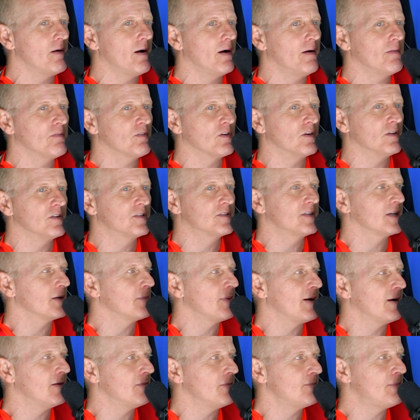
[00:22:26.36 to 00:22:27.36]
I've got this thing
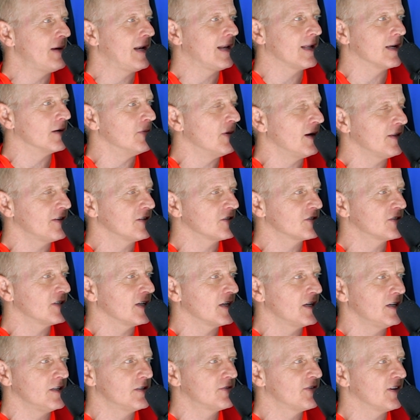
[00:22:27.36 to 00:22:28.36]
about Bellingham. I just
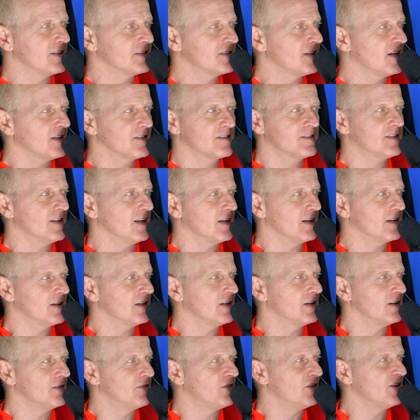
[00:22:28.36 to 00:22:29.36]
think he's fantastic.
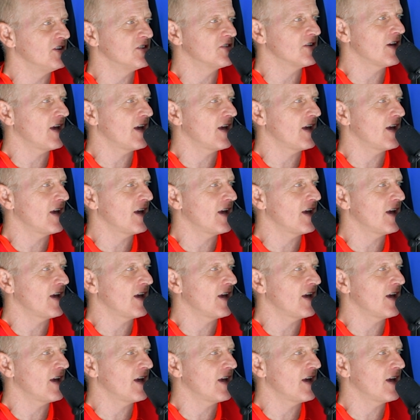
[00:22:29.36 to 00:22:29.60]
For his